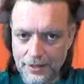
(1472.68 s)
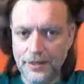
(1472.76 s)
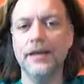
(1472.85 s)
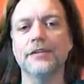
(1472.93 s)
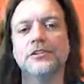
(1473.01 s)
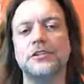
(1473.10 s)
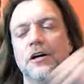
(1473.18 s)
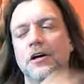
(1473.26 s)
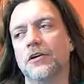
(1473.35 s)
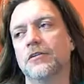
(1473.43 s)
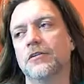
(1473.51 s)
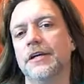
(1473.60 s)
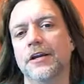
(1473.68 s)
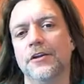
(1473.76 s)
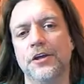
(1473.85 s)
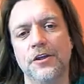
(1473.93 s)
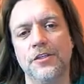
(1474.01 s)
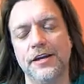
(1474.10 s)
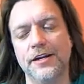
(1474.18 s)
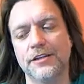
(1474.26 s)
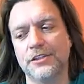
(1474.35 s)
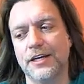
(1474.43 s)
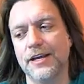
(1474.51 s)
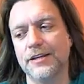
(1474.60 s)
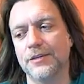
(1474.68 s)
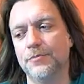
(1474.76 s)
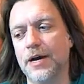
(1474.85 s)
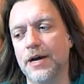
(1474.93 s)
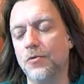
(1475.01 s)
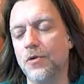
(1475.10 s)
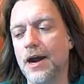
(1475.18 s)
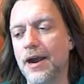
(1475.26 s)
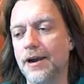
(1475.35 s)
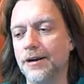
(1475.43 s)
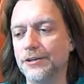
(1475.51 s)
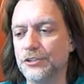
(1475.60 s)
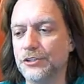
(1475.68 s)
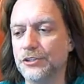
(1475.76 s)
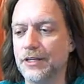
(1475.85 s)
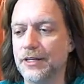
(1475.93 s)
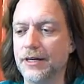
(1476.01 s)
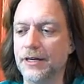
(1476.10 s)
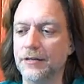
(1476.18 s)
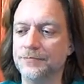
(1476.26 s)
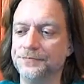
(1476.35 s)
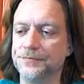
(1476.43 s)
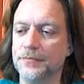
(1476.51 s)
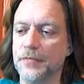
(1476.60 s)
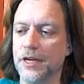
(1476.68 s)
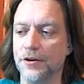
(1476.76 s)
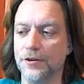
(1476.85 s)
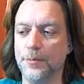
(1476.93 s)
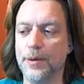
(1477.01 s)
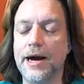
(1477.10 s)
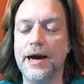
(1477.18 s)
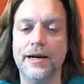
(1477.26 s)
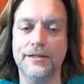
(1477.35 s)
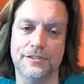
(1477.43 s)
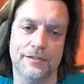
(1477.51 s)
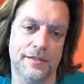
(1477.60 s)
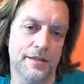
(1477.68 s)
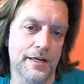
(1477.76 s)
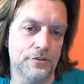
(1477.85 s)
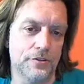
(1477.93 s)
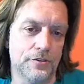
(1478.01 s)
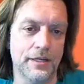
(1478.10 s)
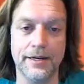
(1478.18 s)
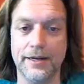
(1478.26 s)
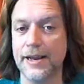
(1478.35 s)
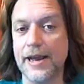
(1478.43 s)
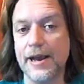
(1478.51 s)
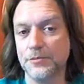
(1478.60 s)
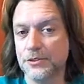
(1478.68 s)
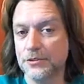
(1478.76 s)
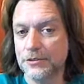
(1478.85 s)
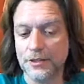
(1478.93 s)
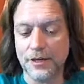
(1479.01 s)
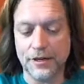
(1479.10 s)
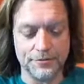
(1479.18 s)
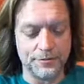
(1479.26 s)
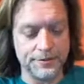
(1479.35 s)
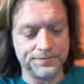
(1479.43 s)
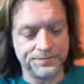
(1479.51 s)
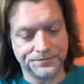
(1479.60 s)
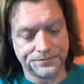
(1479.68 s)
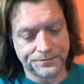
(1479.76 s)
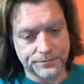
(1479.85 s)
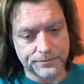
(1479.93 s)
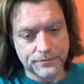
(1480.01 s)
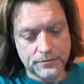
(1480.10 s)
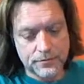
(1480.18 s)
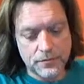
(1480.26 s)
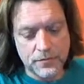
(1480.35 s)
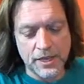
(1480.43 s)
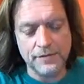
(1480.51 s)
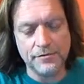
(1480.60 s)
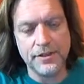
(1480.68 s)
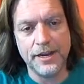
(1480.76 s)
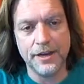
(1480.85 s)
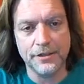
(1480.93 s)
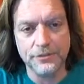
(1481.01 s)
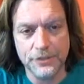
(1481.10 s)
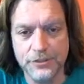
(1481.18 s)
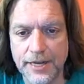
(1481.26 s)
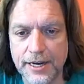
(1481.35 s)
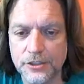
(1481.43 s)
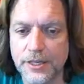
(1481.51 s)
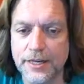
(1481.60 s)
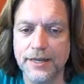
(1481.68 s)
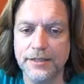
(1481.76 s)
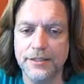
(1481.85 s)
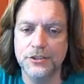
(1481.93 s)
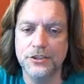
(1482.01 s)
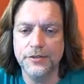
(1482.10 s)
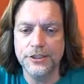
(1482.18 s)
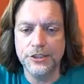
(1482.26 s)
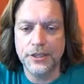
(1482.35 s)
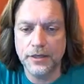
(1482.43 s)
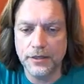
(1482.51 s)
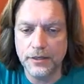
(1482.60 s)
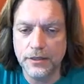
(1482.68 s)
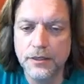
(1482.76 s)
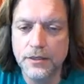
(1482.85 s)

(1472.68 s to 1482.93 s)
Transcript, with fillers: And so, you know, the only thing that's connected by wires, um, you know, pots and the electrolytic caps and stuff, but everything else is actually connected to each other.